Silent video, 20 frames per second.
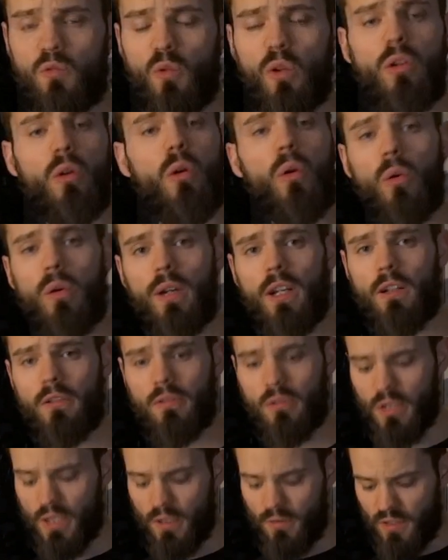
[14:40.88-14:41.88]
wood oil
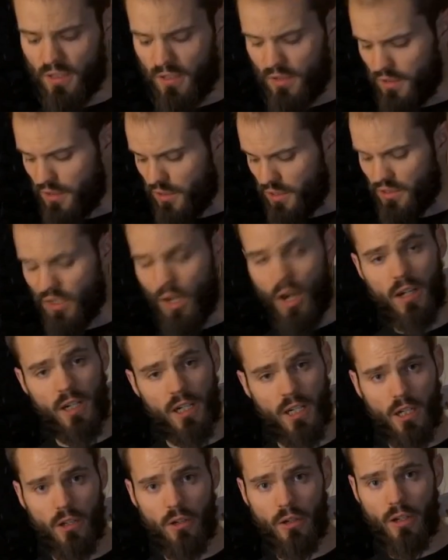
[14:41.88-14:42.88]
to give it a
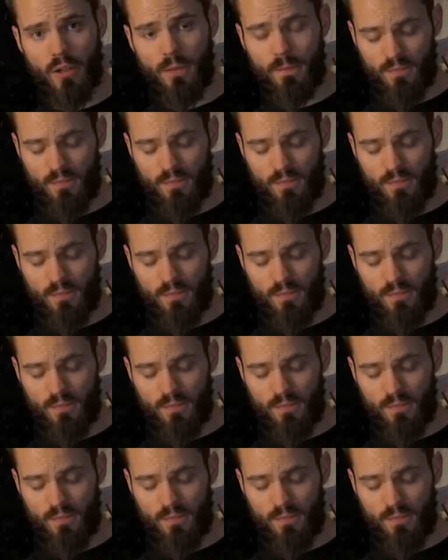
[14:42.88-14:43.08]
darker look.